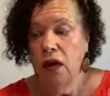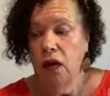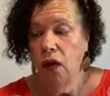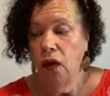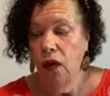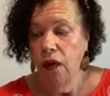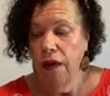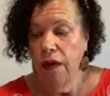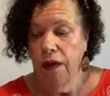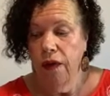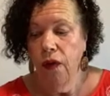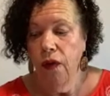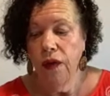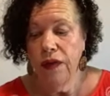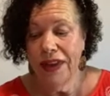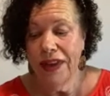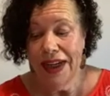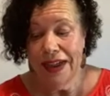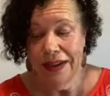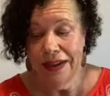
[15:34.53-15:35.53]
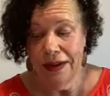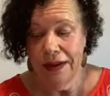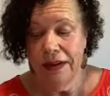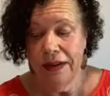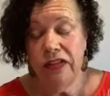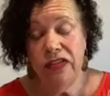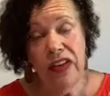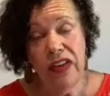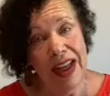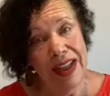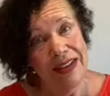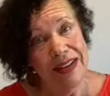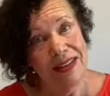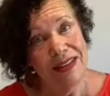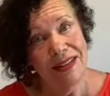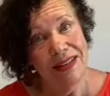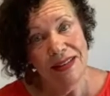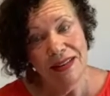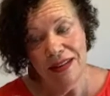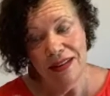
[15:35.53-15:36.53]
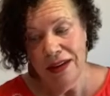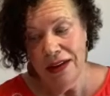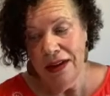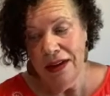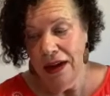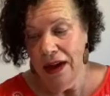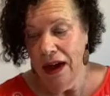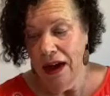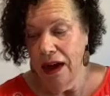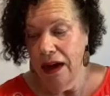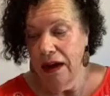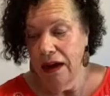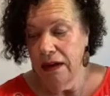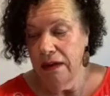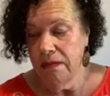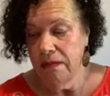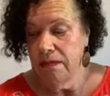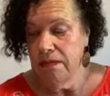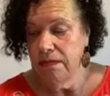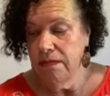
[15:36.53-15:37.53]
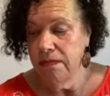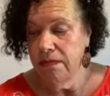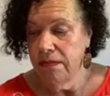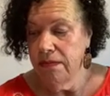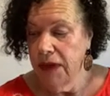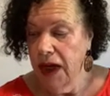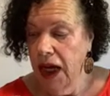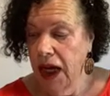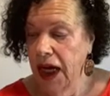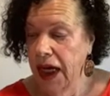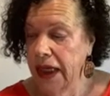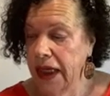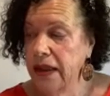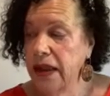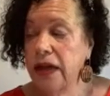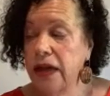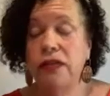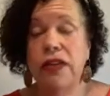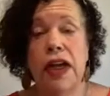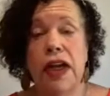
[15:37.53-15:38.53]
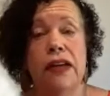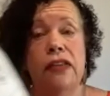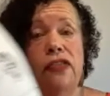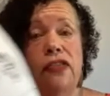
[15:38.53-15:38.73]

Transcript: or like events. I lived at a